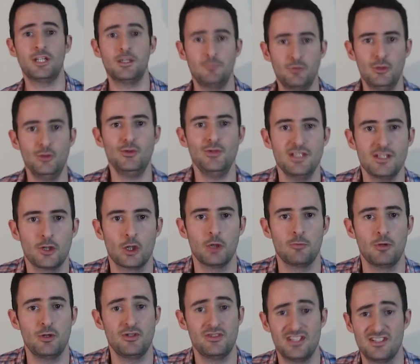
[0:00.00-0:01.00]
I'm using
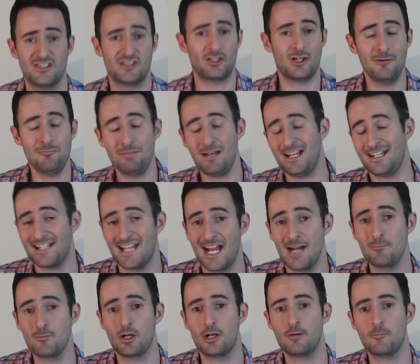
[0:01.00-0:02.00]
almost. It's a compact
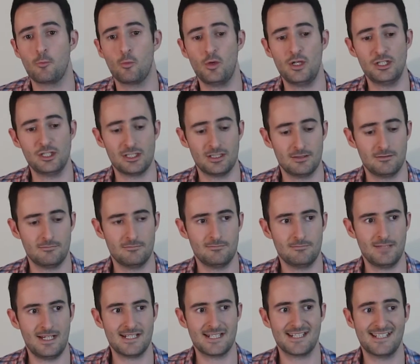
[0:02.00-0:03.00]
camera, which
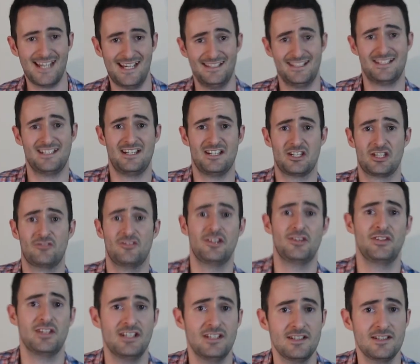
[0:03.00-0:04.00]
is a Galaxy S3 on
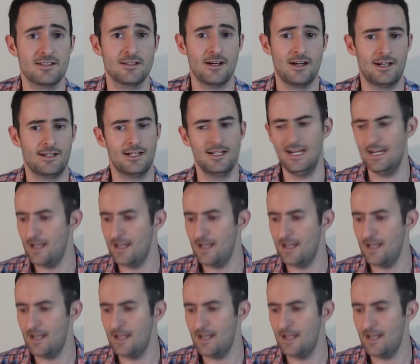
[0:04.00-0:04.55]
the inside.